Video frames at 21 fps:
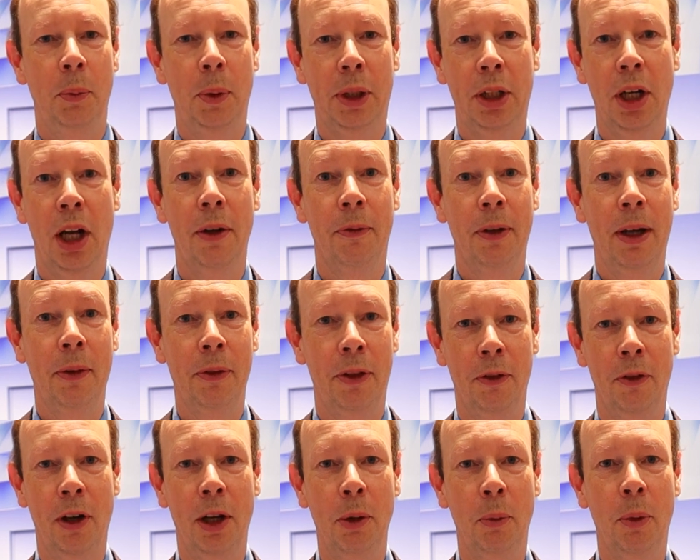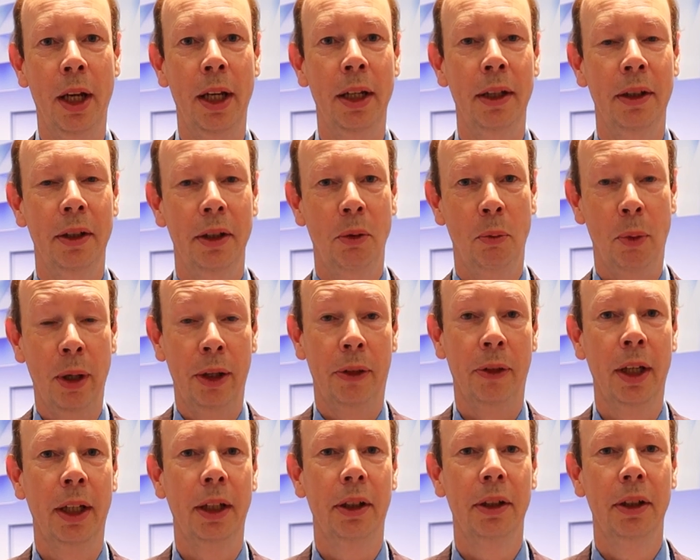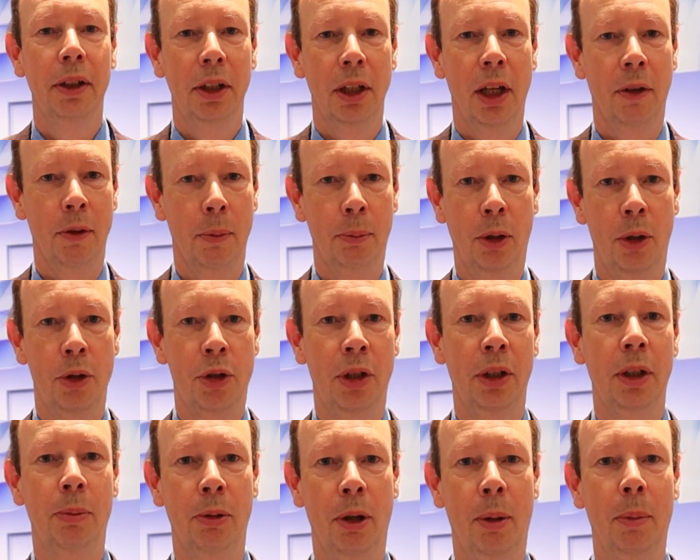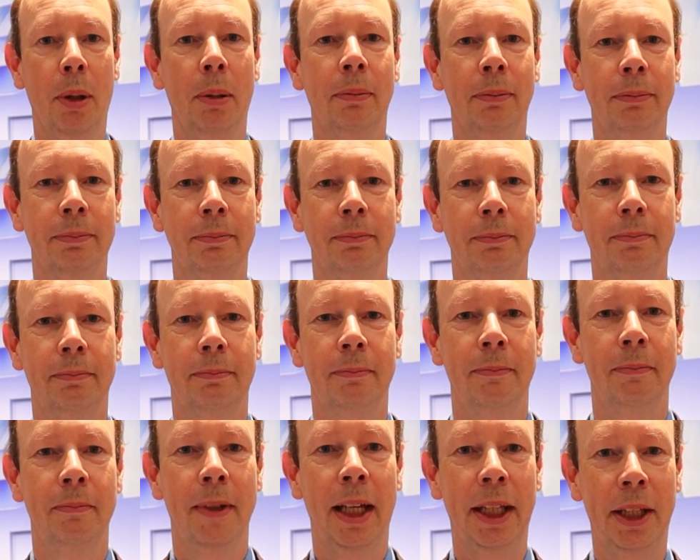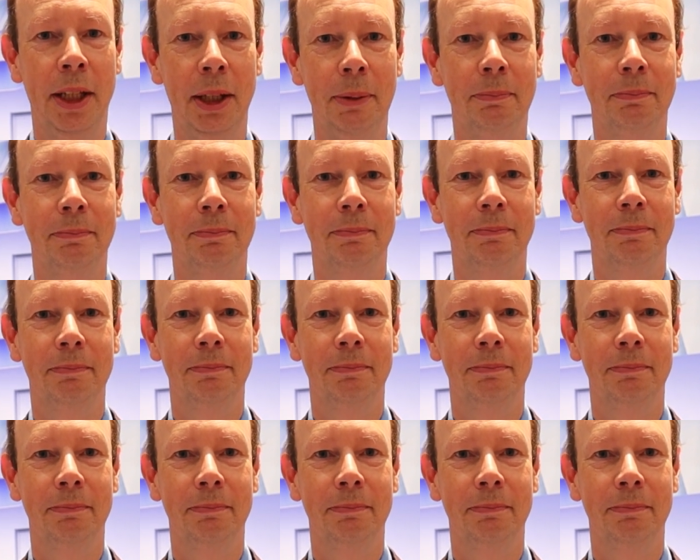we kind of have the right way, we think, of approaching the problem. Thank you.